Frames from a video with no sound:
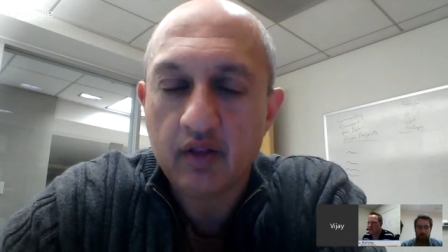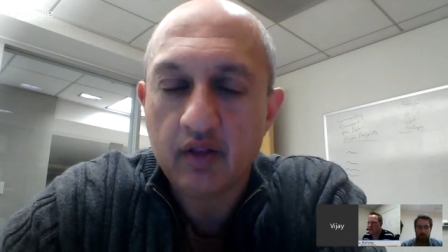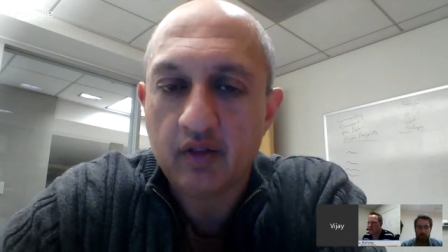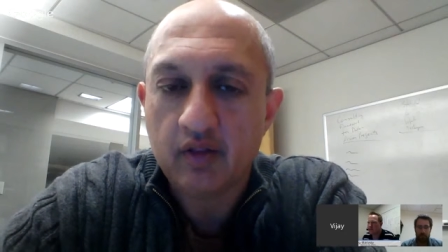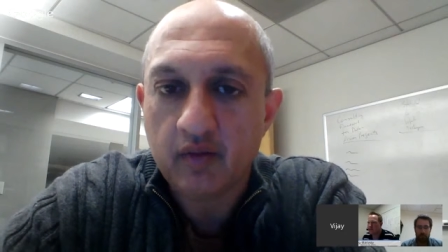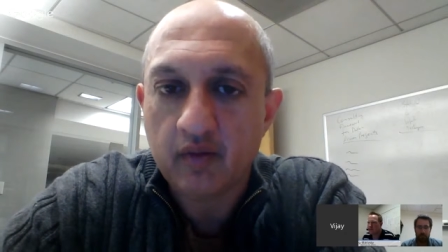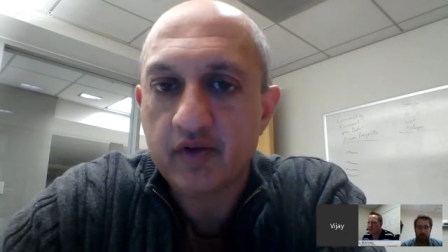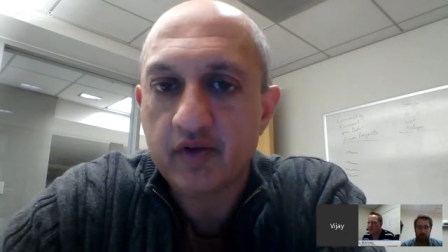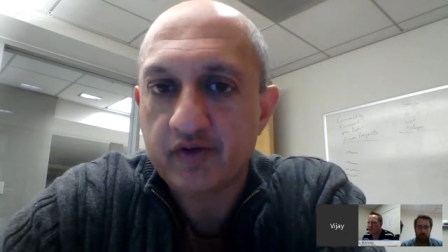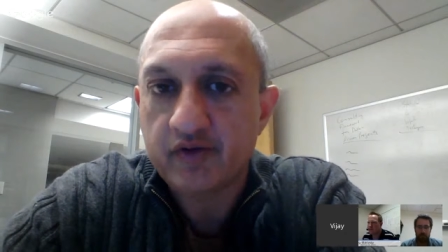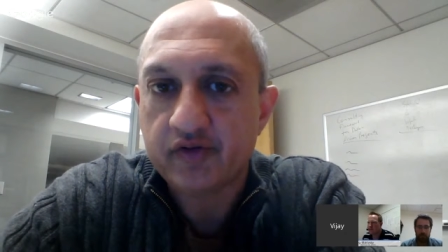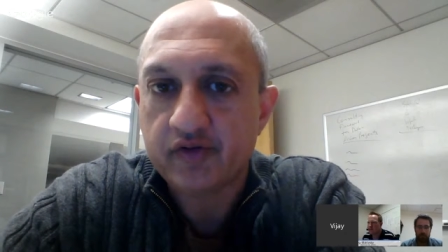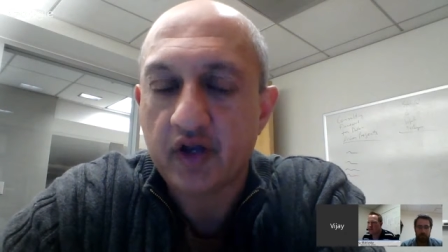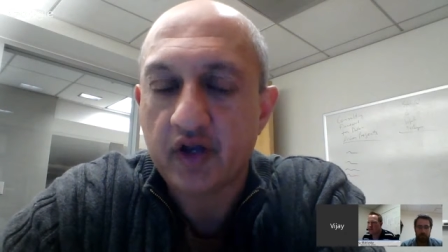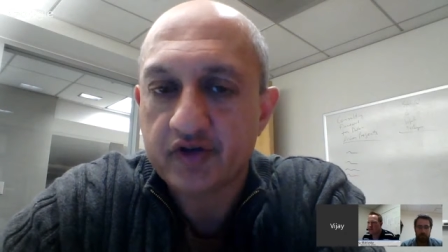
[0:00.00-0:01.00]
let me
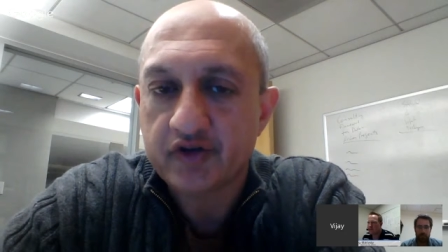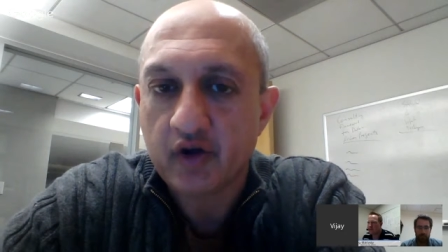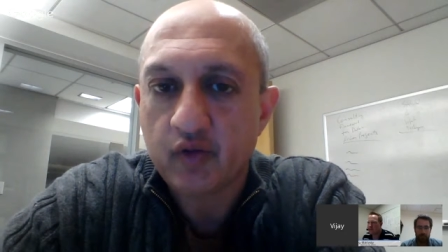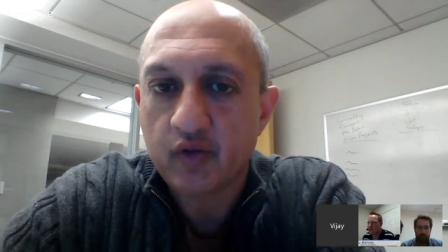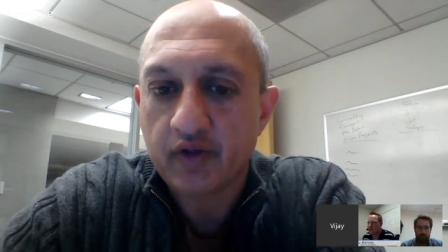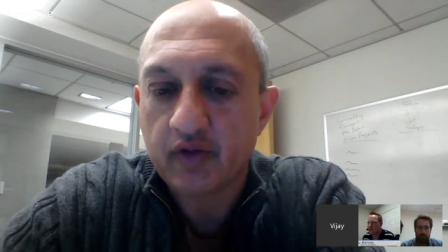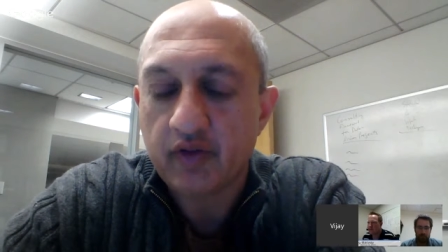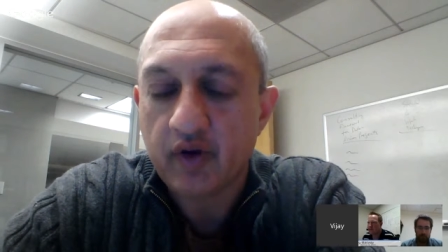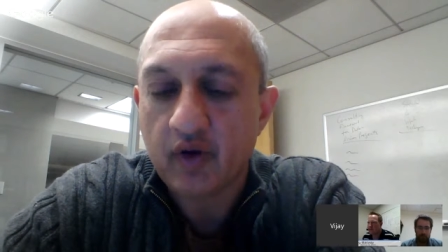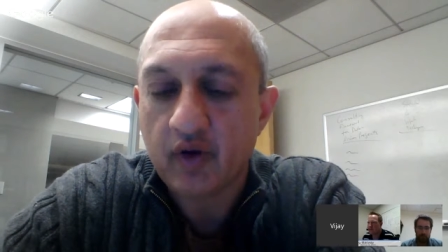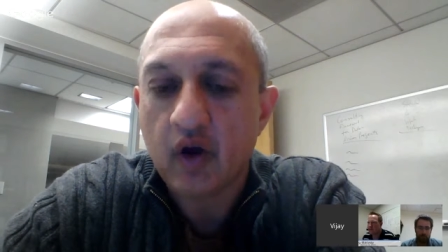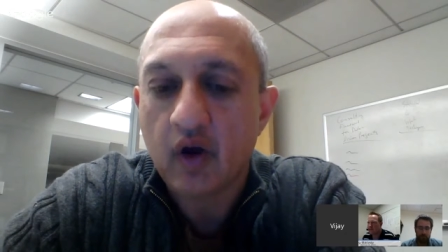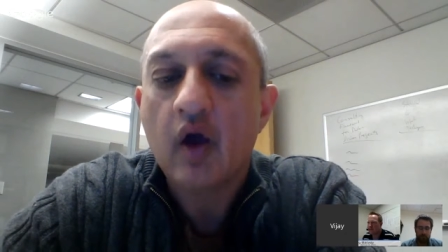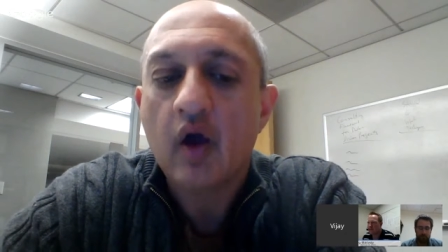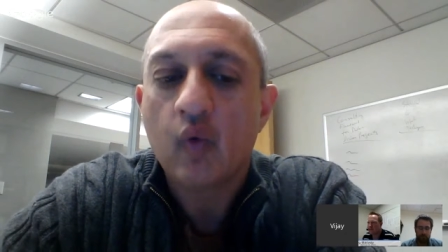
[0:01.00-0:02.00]
just kind of share with you that
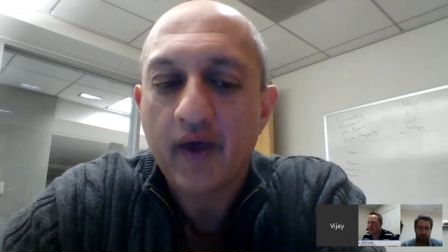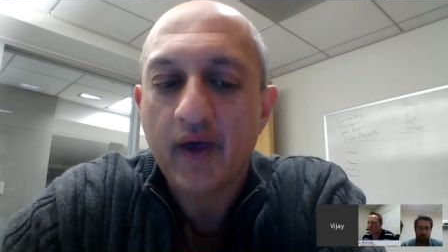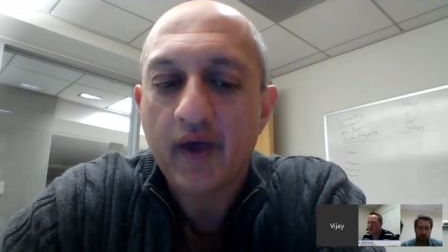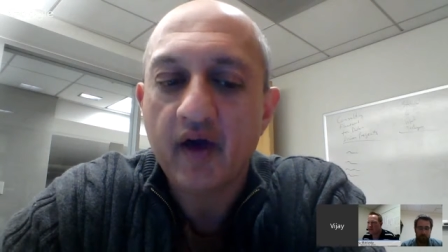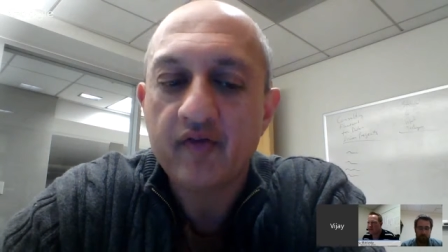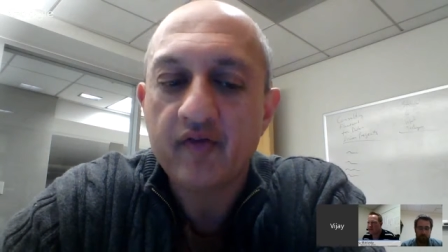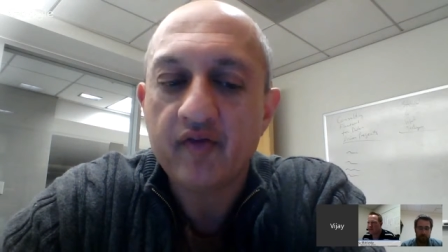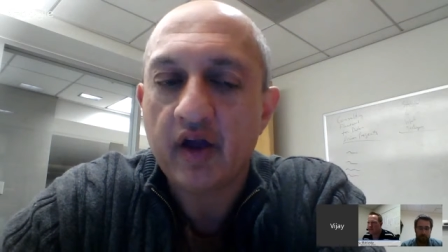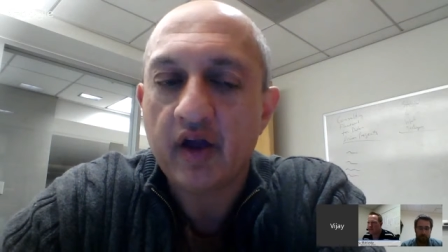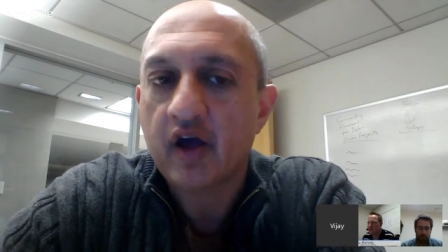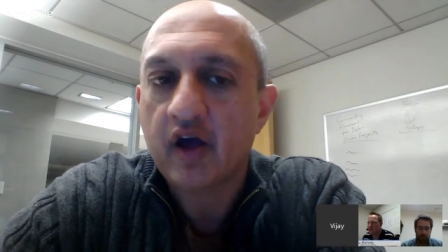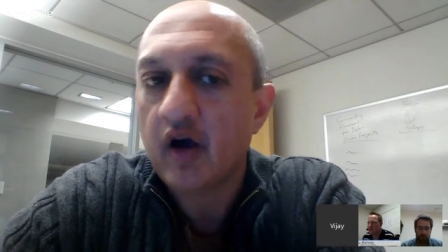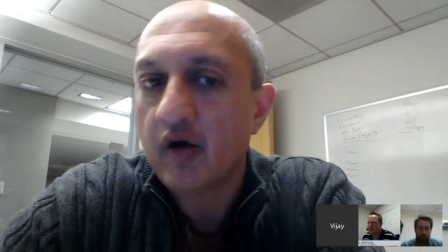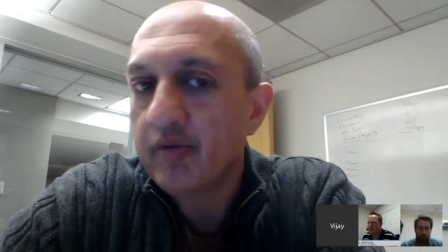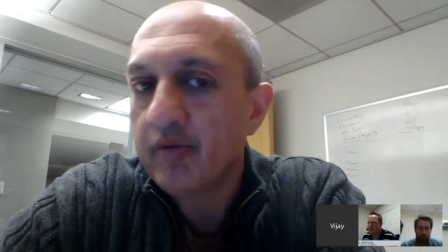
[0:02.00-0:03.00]
we have on a
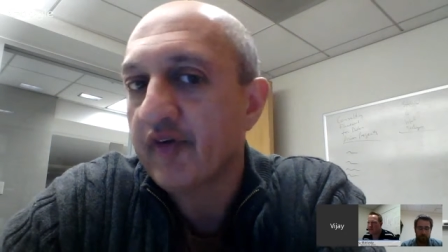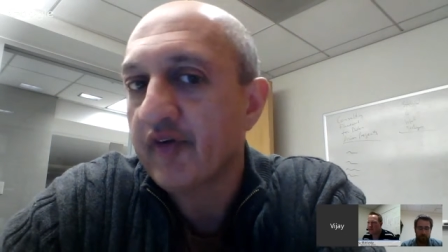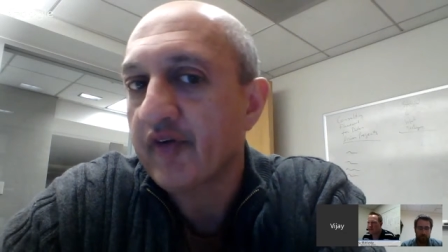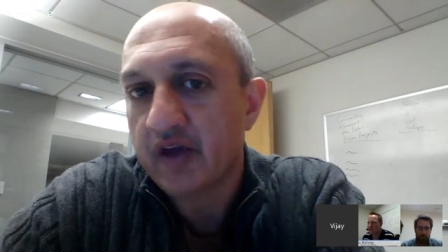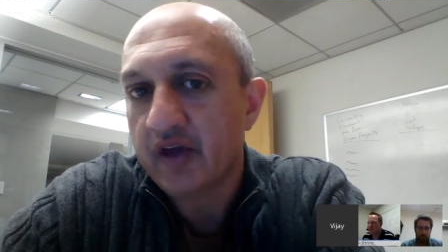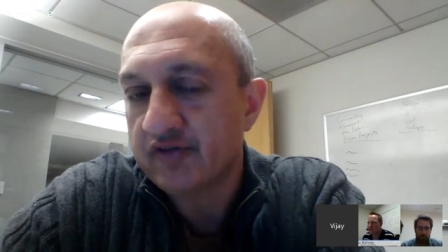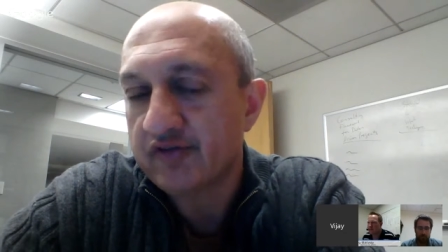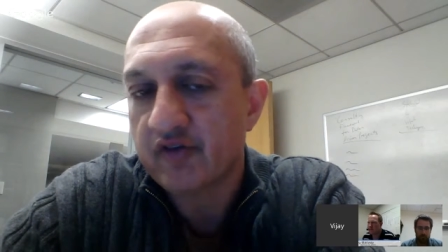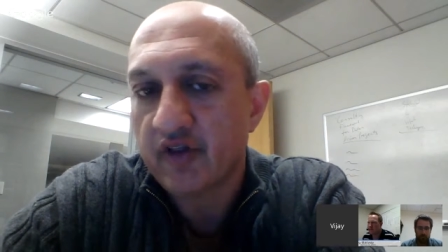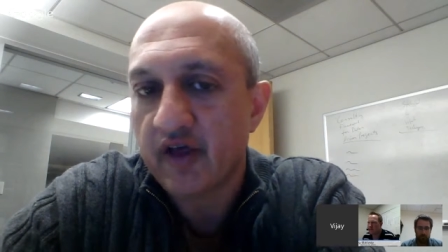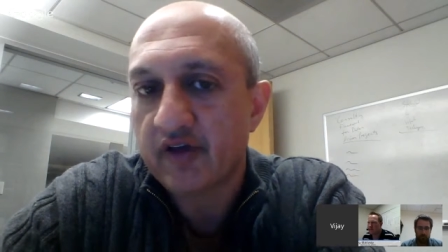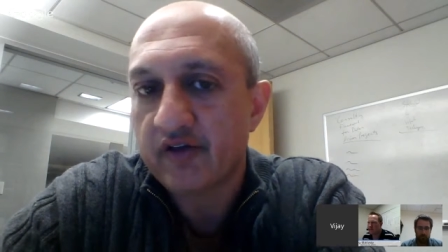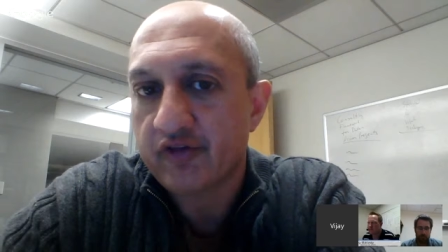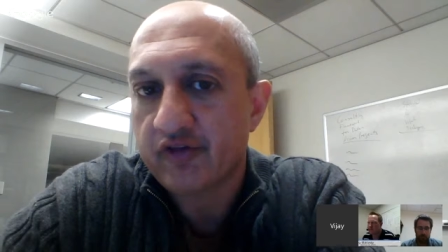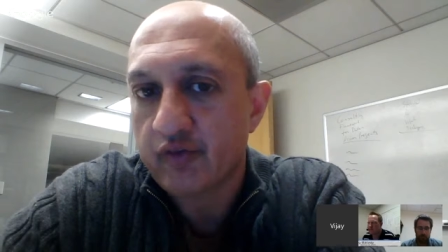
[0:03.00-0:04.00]
couple of occasions over the
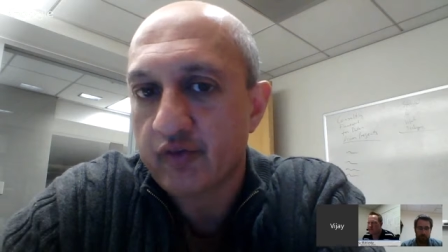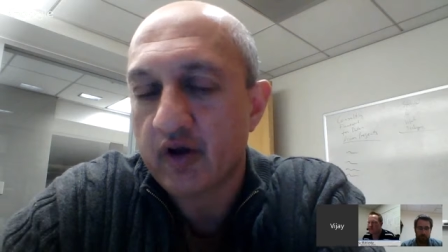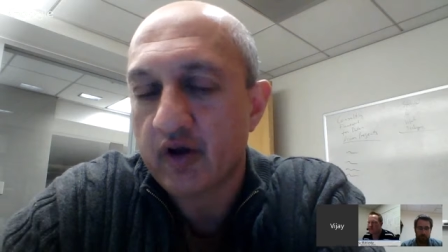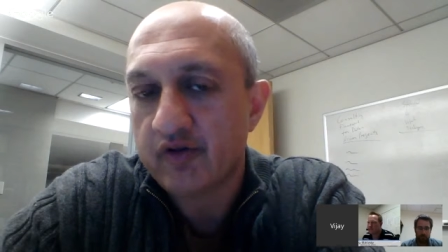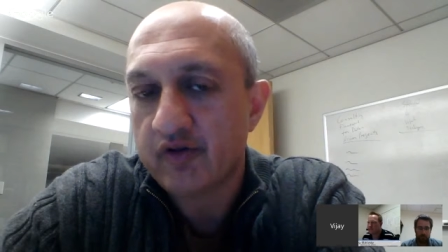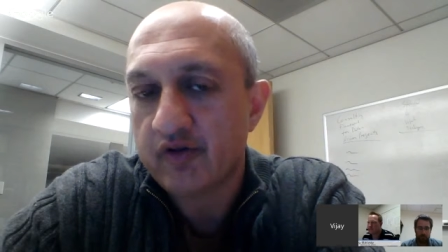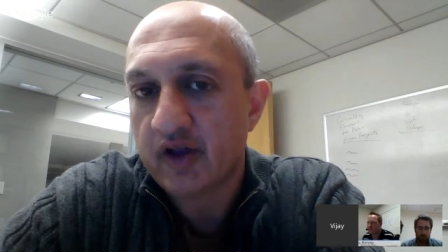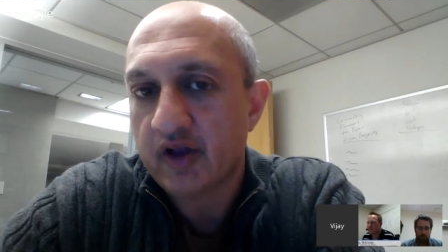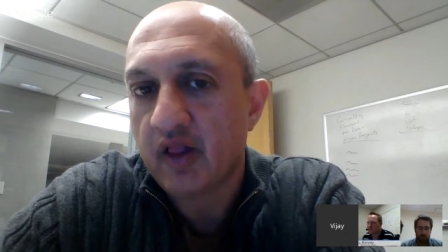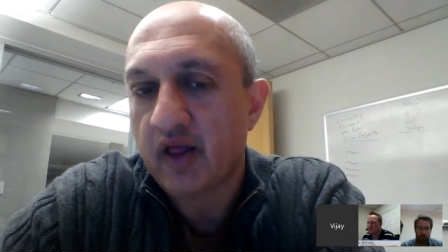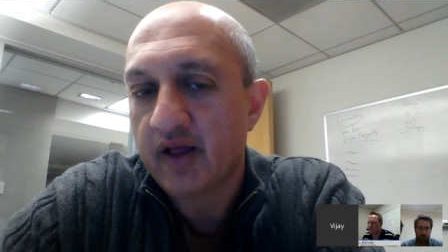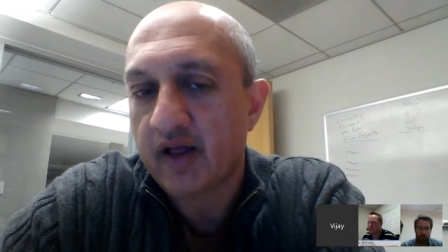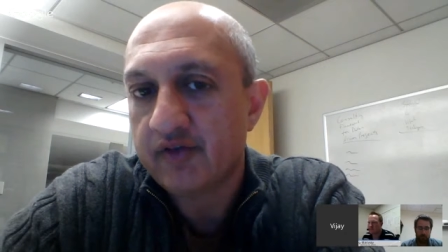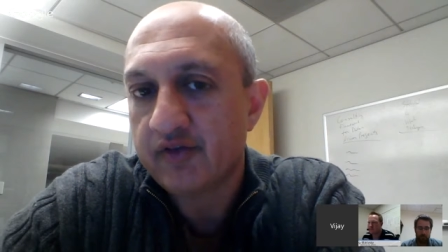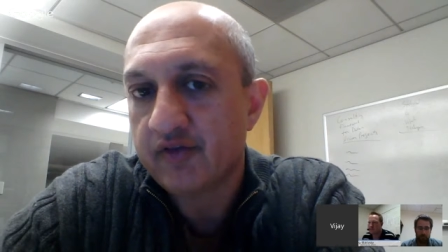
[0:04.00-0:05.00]
last 3 years had
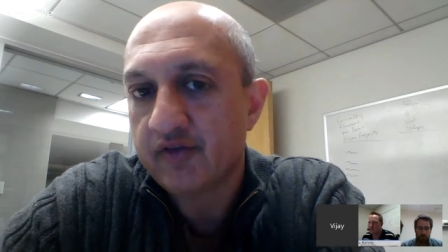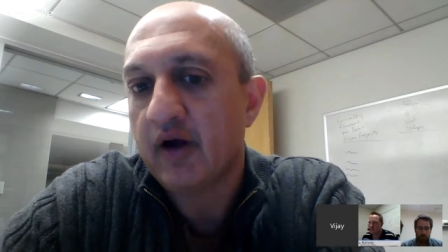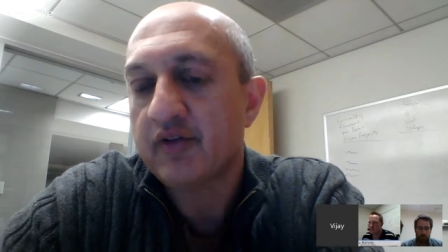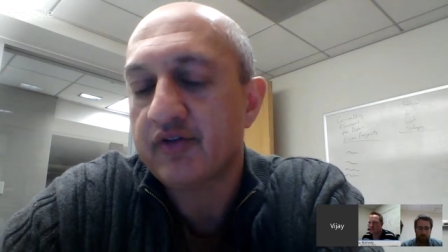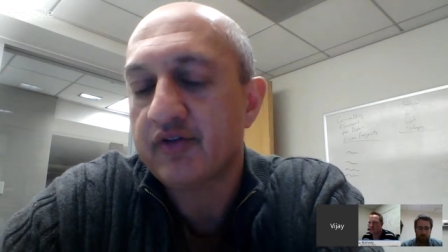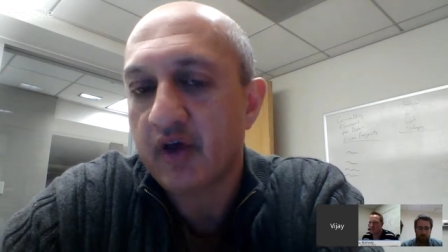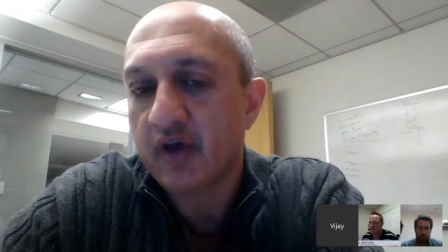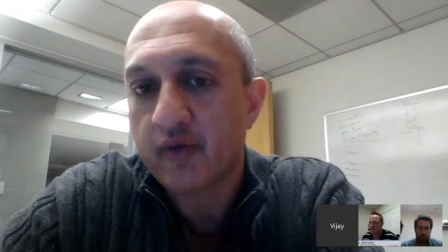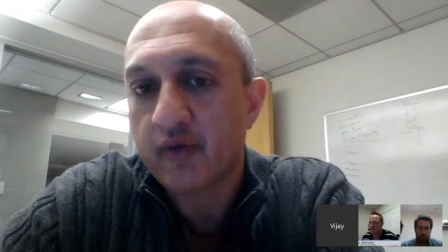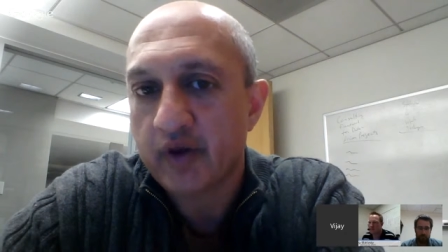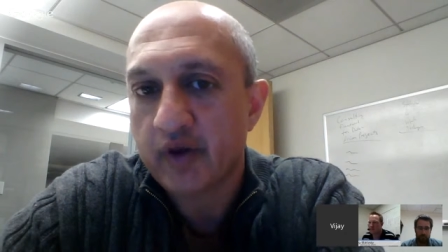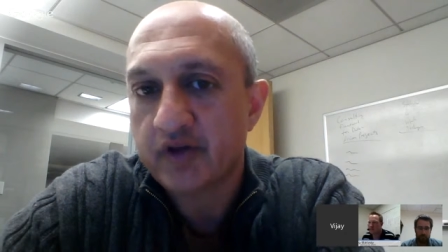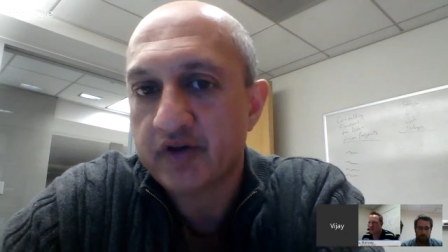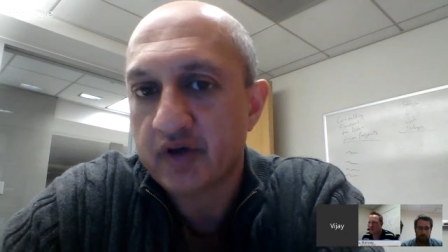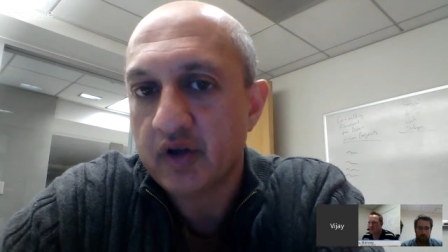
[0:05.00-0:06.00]
clients from outside the
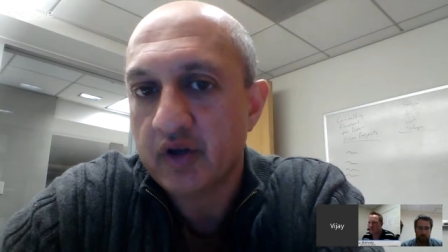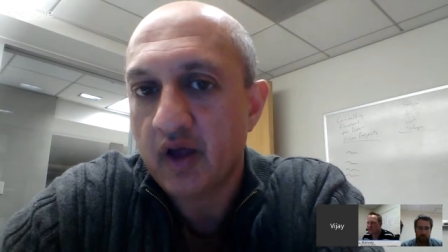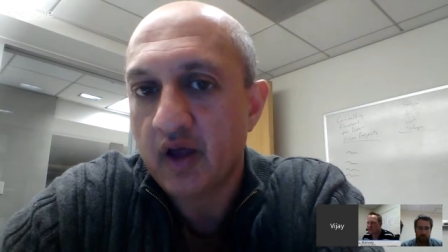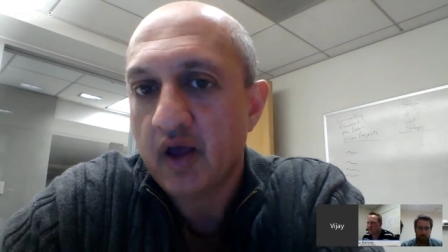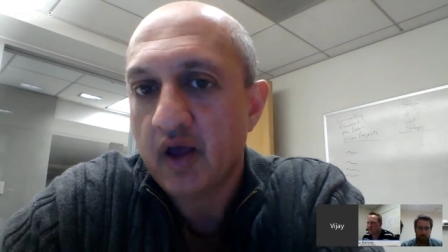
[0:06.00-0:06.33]
region,